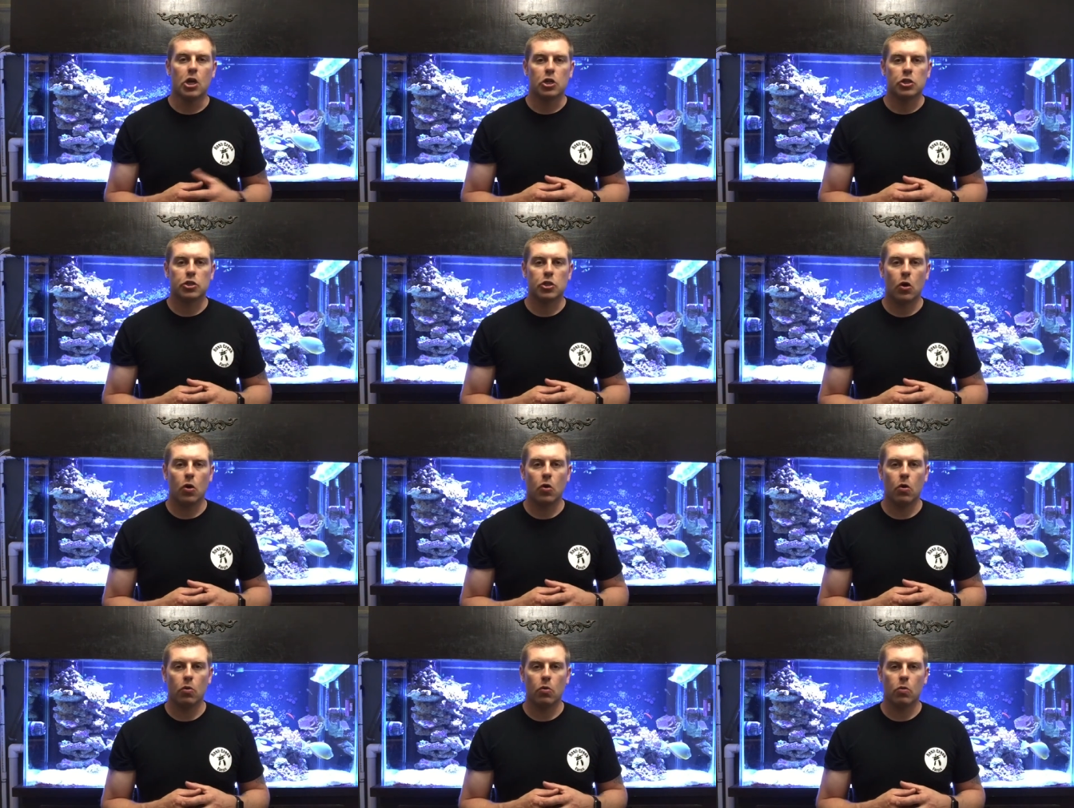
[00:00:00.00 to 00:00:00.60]

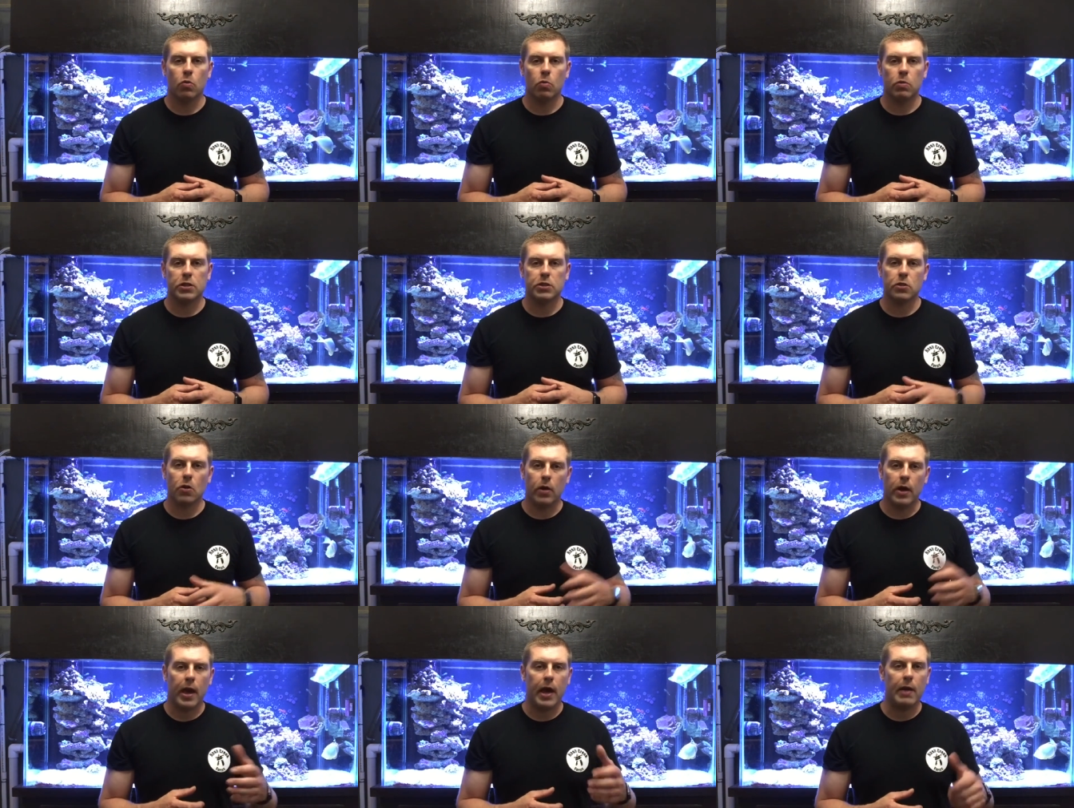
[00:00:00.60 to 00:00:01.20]
So let's
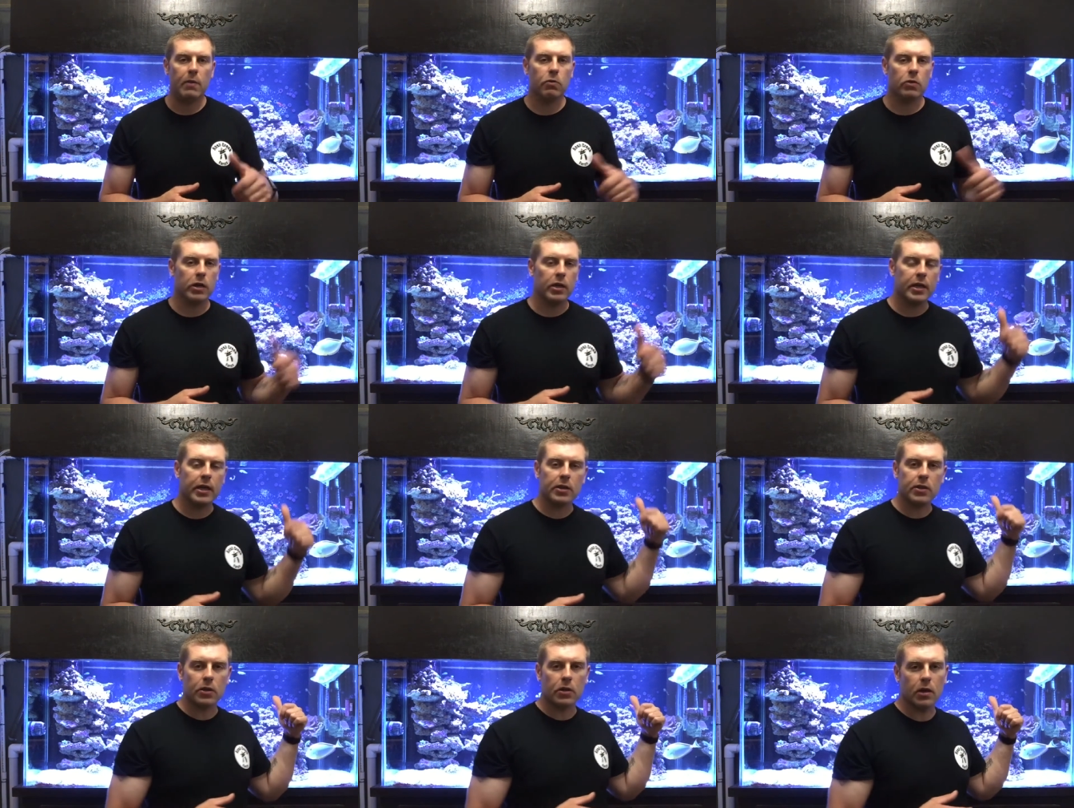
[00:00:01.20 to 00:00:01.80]
go ahead. We're going
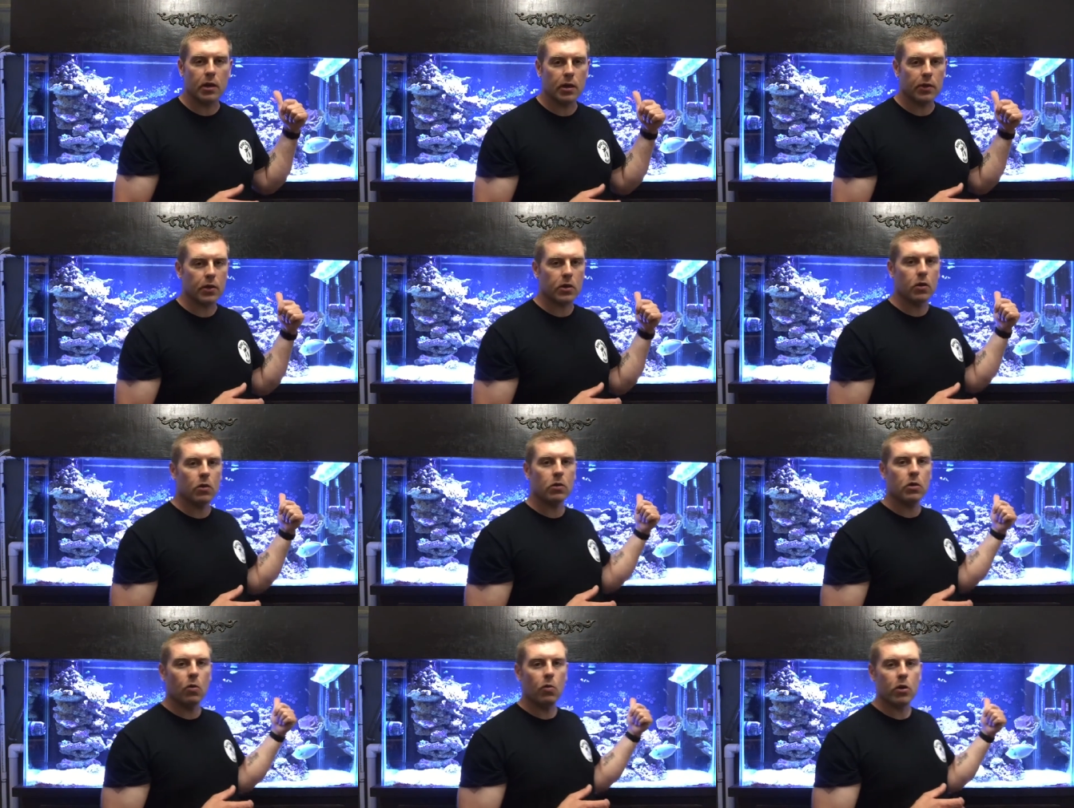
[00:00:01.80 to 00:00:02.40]
to get the, uh, the
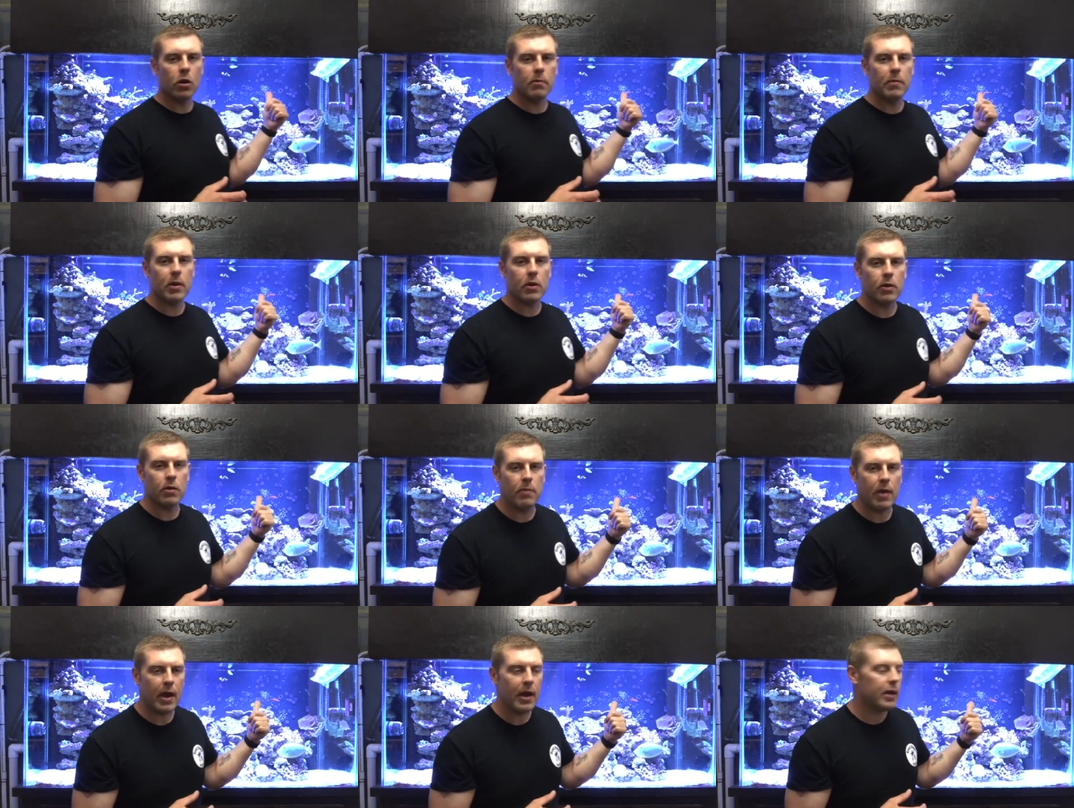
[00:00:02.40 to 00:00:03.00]
coco worm out
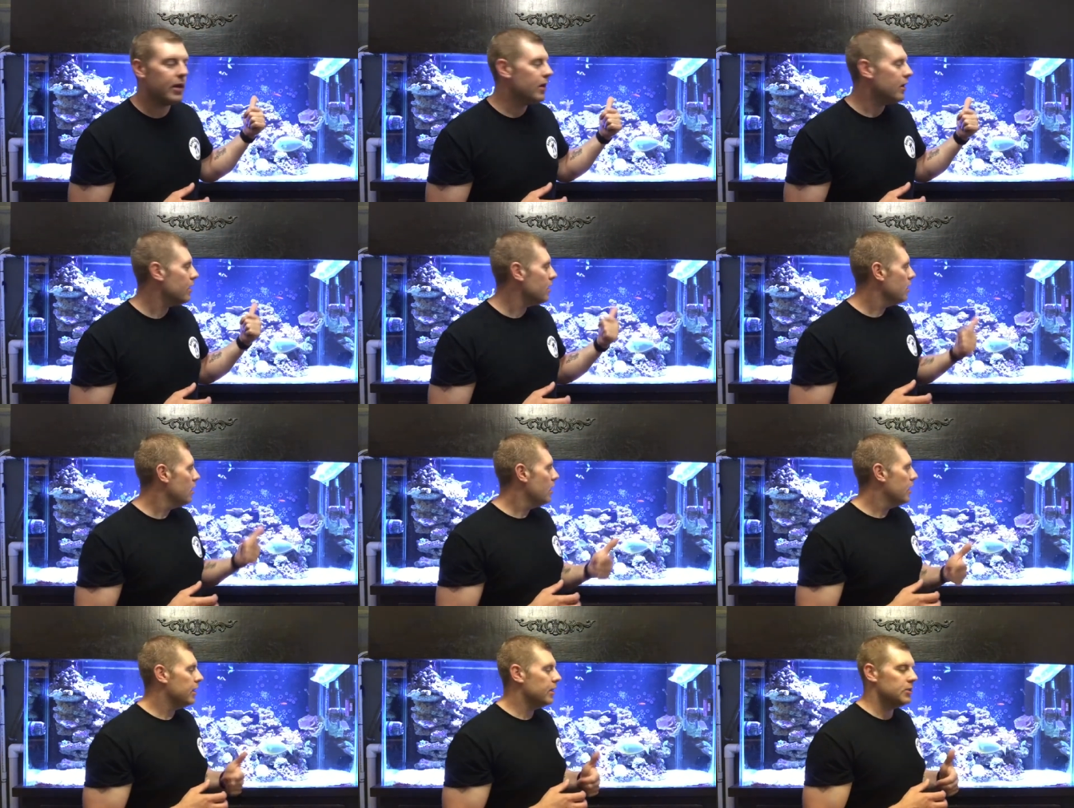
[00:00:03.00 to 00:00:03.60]
of the bag here.